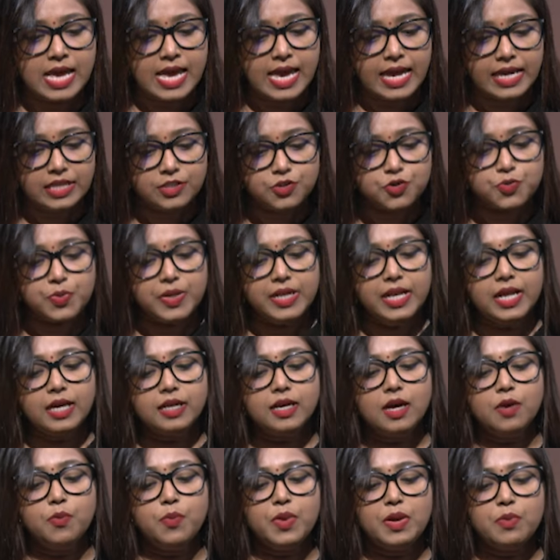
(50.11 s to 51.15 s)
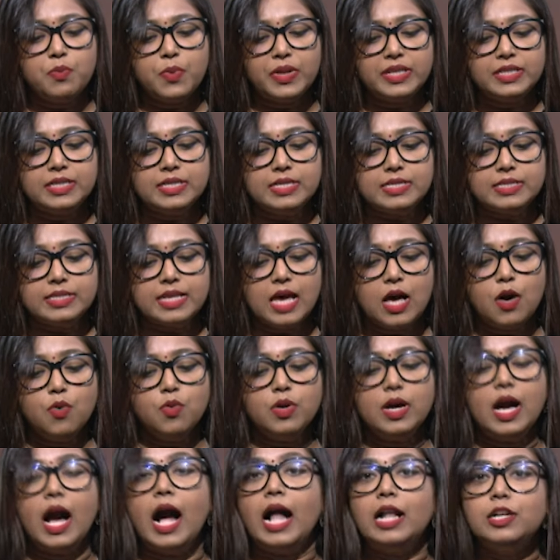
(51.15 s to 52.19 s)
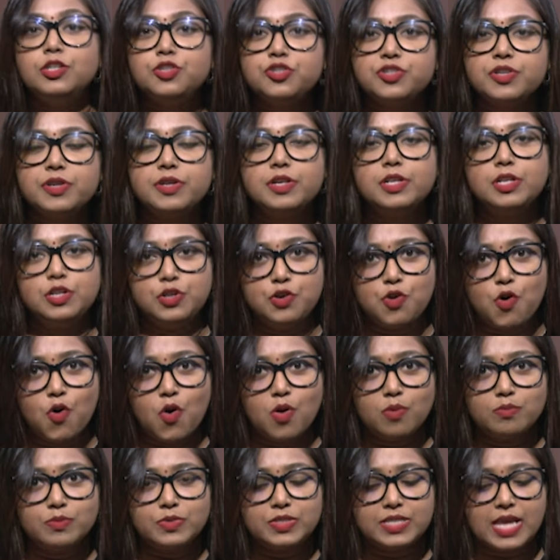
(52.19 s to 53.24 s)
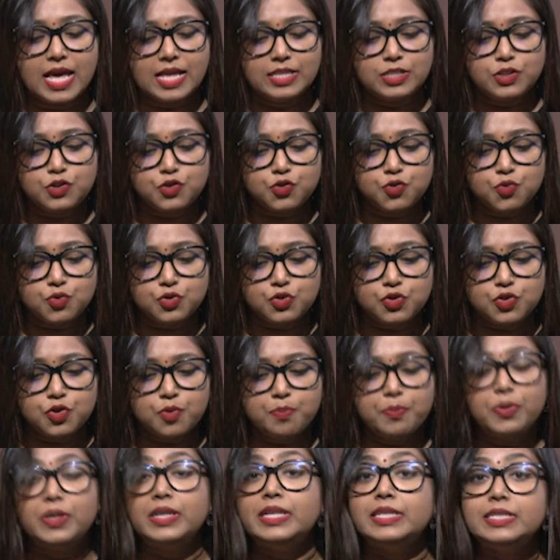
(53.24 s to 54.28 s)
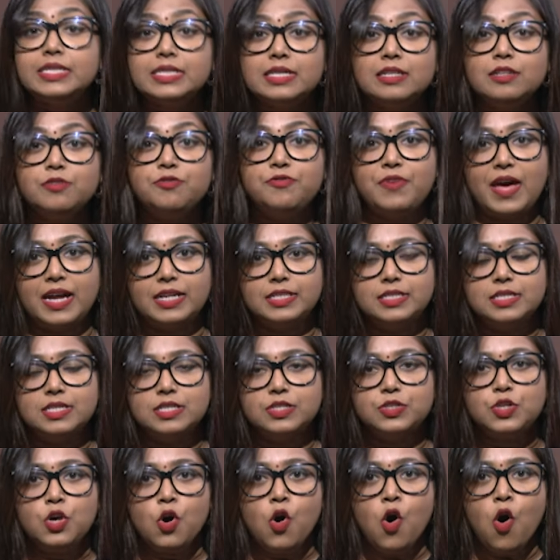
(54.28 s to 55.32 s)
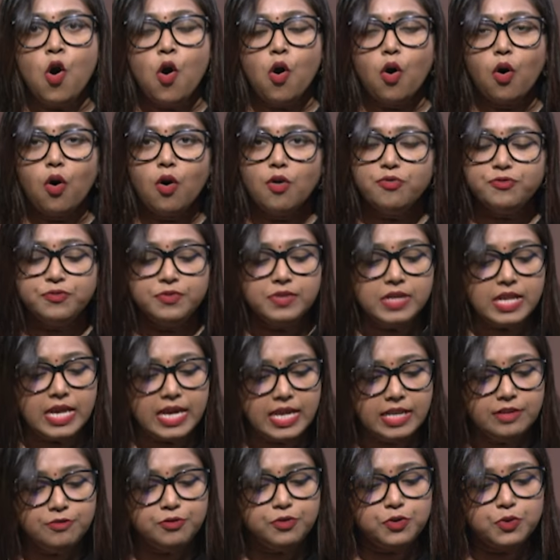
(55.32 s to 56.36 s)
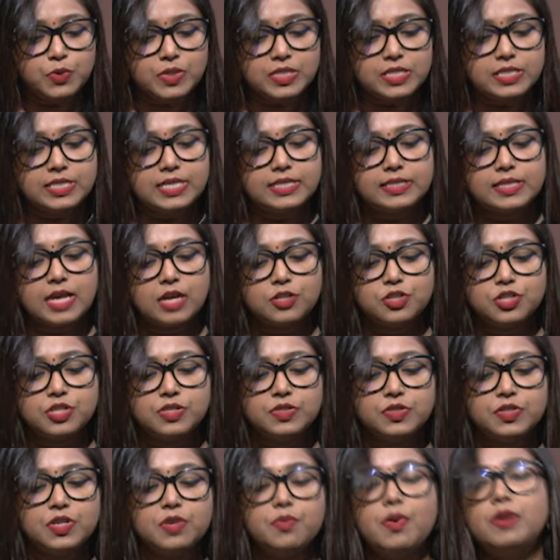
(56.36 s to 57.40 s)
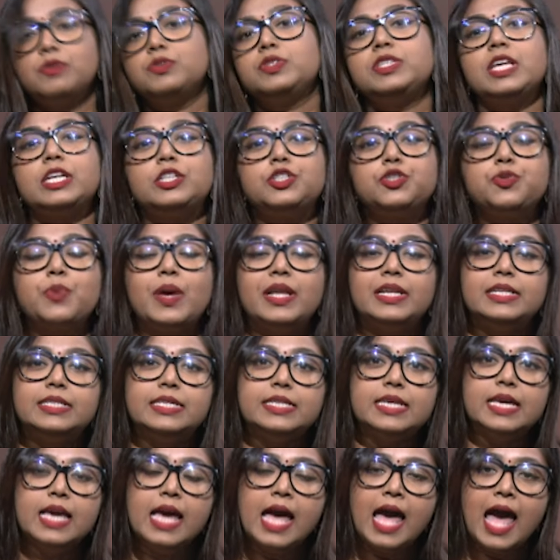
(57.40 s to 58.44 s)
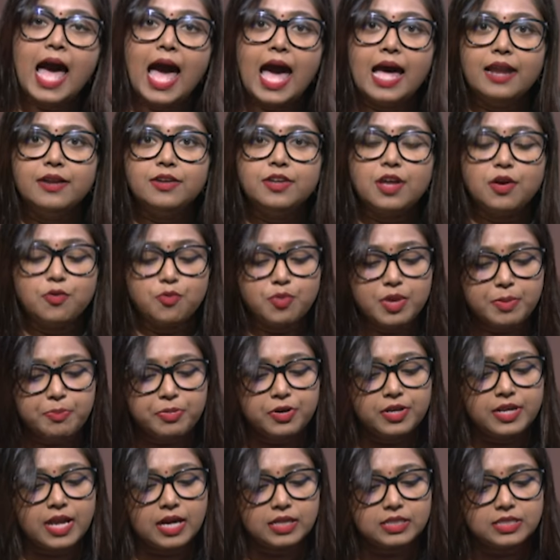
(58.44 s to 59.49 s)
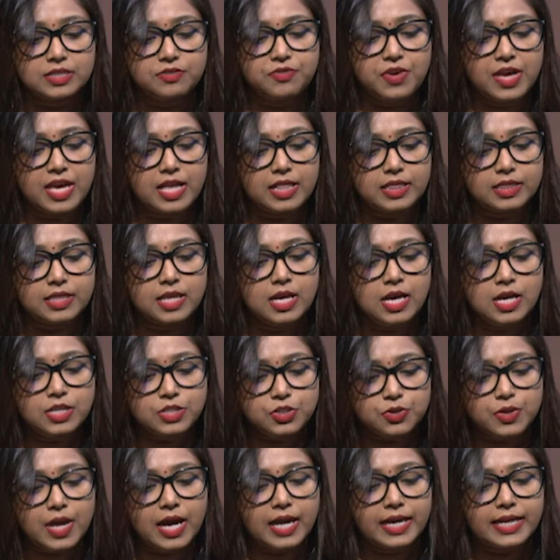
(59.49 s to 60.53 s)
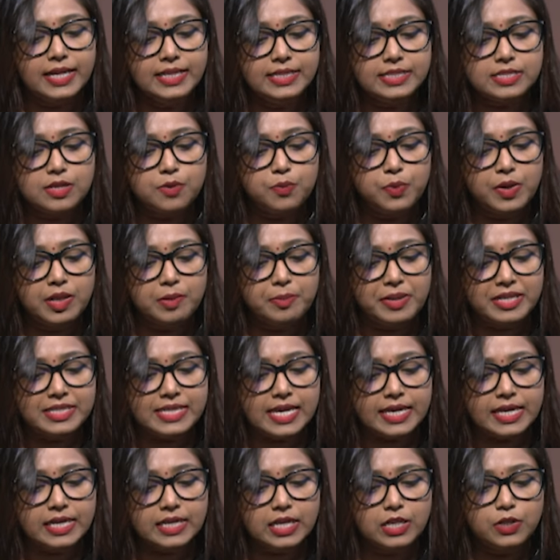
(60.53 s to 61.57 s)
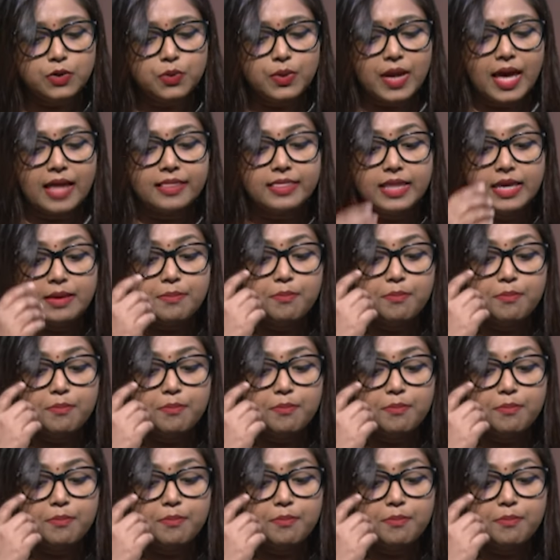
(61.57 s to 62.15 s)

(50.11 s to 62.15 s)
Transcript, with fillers: In Sri Lanka, we witness how cultural norms and socio-political factors often influence discussions around sexuality and reproductive health. Tonight, we'll be taking a look at the